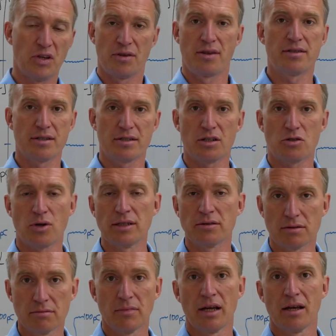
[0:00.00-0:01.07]
This is a
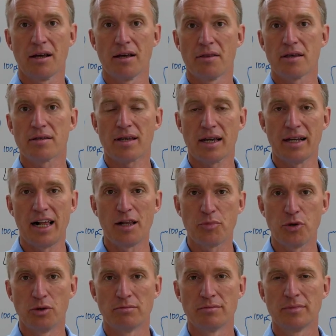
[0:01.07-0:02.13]
trend. This can
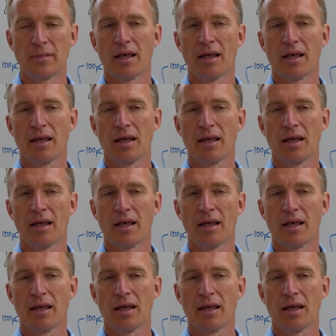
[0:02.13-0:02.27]
help you.